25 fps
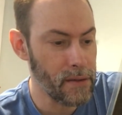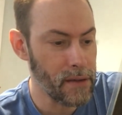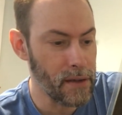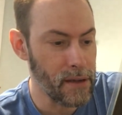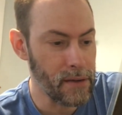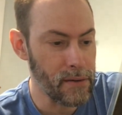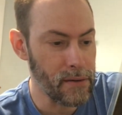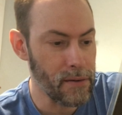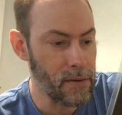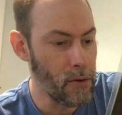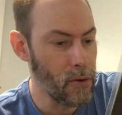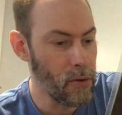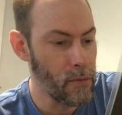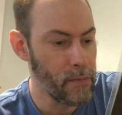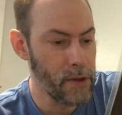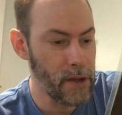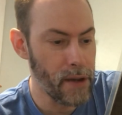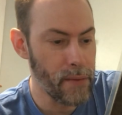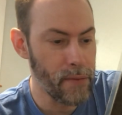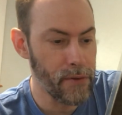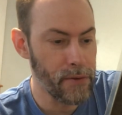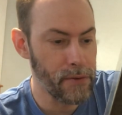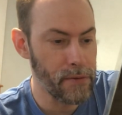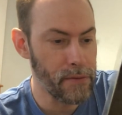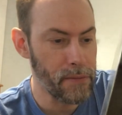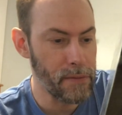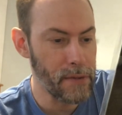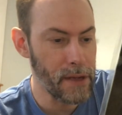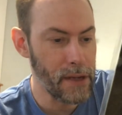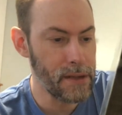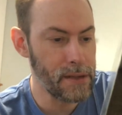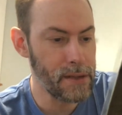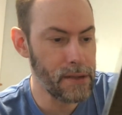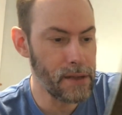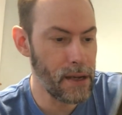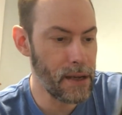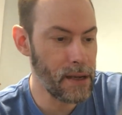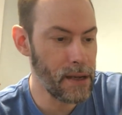got home demos from
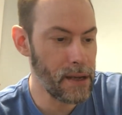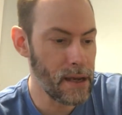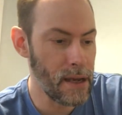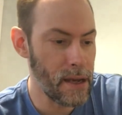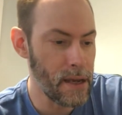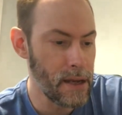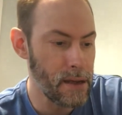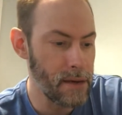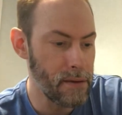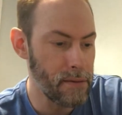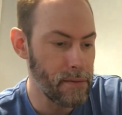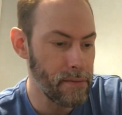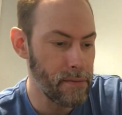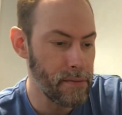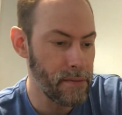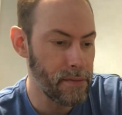1988.